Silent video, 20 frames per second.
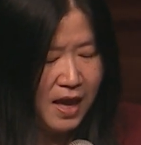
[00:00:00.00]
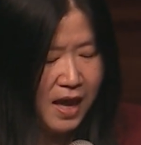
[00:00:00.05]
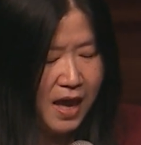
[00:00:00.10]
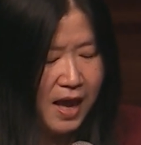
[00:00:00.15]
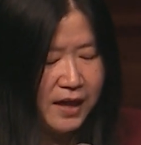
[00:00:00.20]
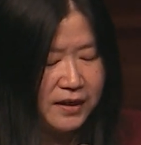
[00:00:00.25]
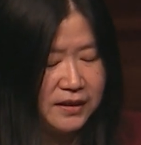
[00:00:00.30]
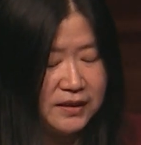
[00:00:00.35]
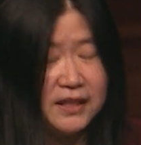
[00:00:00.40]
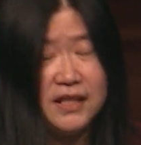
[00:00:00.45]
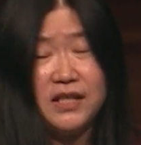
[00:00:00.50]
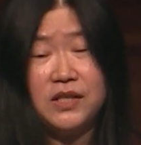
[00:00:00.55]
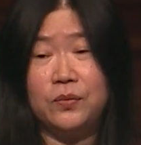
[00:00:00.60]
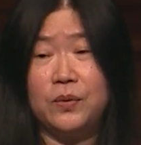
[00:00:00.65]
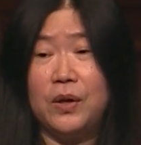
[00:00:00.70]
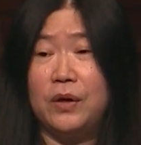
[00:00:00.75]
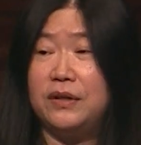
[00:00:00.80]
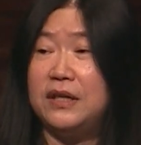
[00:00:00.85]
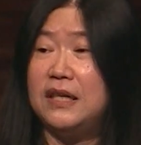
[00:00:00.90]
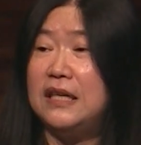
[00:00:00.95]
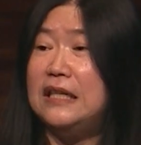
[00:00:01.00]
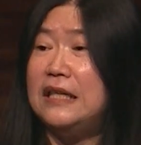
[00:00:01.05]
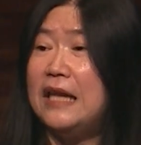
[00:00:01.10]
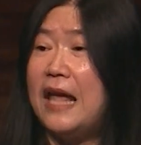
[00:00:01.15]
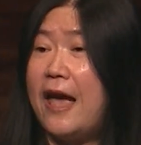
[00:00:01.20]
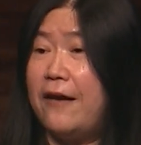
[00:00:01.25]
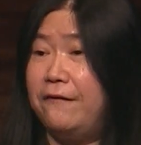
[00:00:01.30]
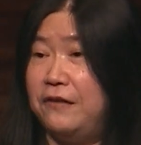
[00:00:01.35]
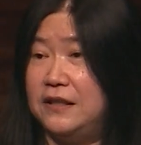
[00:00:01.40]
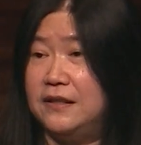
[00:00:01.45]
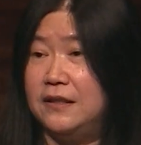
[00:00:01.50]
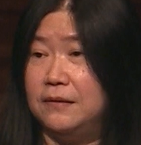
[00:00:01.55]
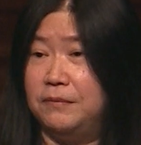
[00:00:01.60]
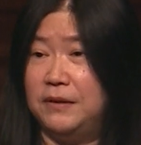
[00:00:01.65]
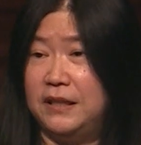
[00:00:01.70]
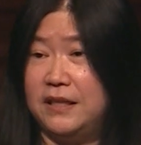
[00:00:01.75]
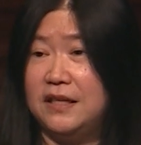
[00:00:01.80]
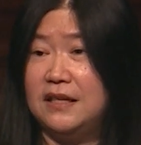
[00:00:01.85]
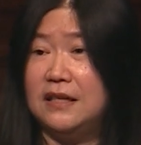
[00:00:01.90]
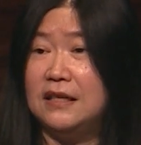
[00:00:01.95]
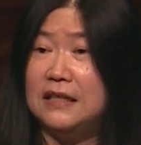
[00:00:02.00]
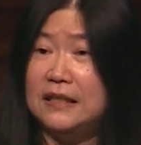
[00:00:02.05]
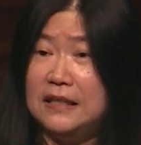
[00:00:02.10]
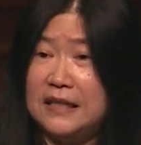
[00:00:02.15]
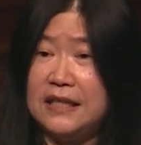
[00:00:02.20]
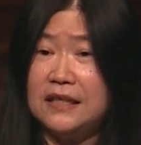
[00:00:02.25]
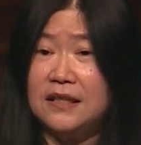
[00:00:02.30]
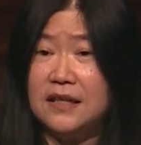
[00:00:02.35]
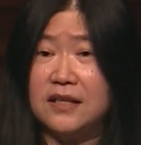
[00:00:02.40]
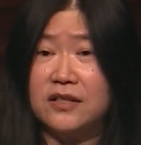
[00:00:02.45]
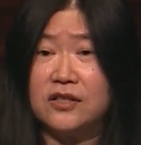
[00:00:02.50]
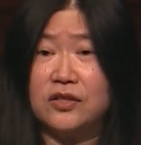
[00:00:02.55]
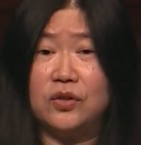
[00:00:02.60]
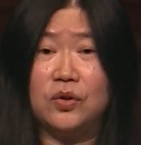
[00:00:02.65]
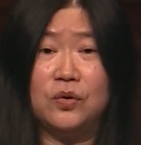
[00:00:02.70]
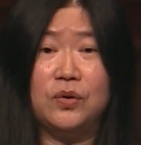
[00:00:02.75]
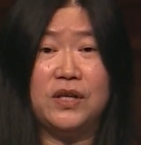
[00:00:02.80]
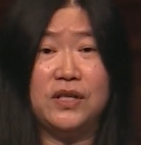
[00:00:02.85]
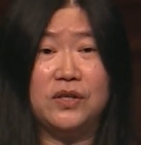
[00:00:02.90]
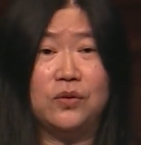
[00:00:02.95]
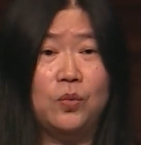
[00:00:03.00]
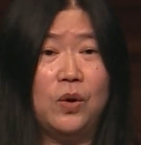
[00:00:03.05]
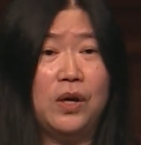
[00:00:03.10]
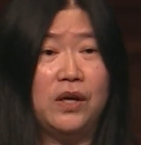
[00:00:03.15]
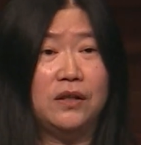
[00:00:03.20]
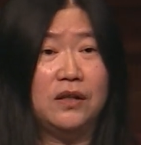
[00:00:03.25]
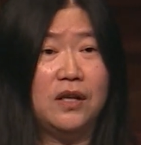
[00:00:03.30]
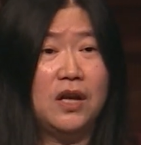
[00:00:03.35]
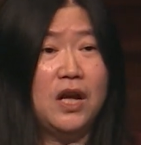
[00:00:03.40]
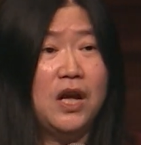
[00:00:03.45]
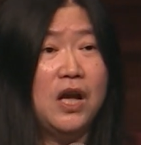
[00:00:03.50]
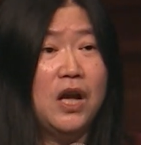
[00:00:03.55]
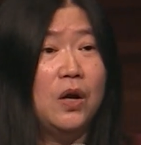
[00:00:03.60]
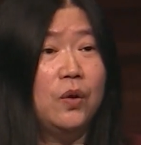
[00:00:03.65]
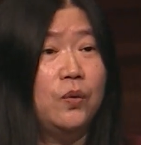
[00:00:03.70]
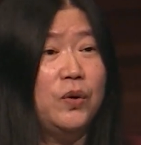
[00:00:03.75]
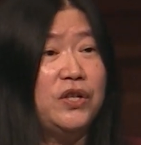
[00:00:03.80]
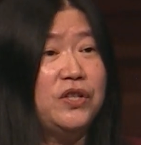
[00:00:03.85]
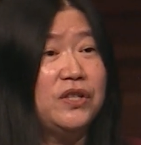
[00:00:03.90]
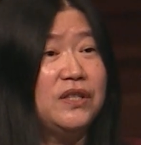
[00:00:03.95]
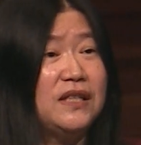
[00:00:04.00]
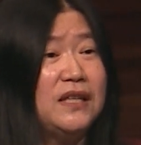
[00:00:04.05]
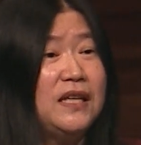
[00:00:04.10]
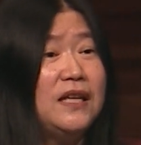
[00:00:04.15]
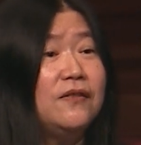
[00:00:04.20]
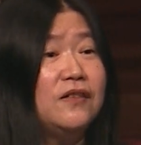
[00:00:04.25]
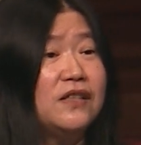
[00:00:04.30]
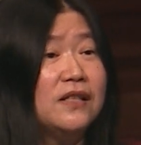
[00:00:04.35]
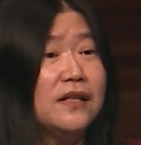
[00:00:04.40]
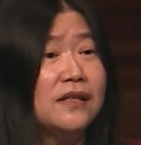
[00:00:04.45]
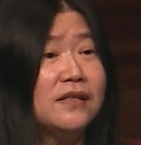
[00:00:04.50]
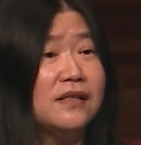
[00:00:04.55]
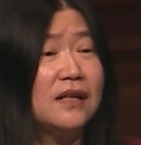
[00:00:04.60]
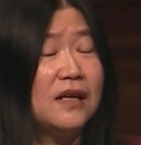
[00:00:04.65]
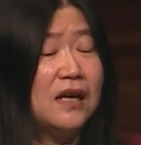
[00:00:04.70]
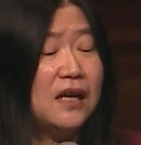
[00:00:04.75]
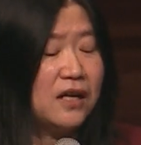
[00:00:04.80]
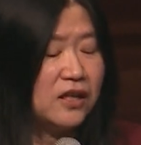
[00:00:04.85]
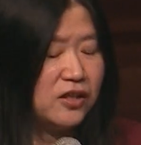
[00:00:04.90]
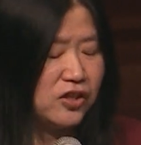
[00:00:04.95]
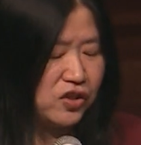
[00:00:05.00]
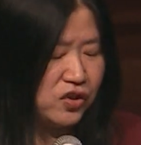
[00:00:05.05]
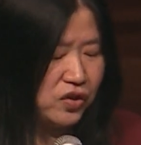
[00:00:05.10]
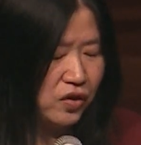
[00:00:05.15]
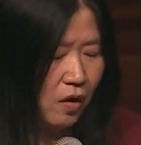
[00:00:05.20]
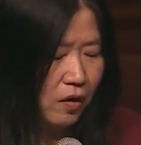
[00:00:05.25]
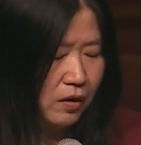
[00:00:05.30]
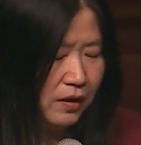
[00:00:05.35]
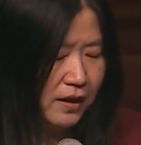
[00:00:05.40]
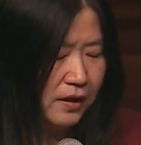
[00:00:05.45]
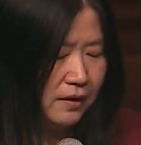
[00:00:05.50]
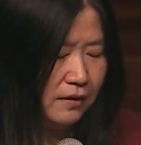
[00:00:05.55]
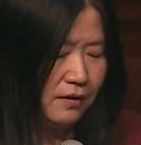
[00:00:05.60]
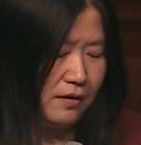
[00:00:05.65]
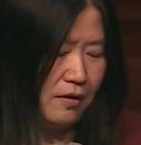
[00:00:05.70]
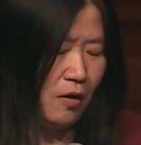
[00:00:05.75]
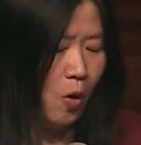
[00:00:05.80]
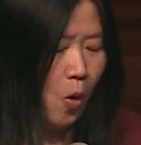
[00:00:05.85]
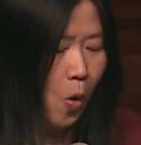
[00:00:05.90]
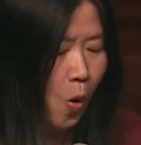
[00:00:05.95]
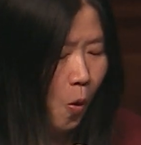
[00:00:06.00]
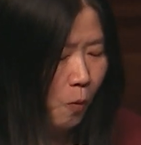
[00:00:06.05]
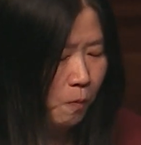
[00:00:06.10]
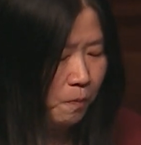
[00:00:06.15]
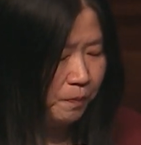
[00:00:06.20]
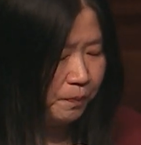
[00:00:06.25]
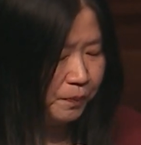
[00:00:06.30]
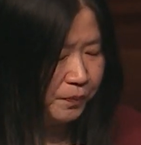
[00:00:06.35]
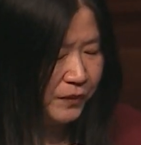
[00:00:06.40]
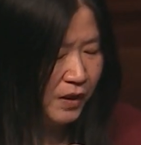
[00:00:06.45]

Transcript: And this will inevitably lead us to His Word, which gives us a solid hope.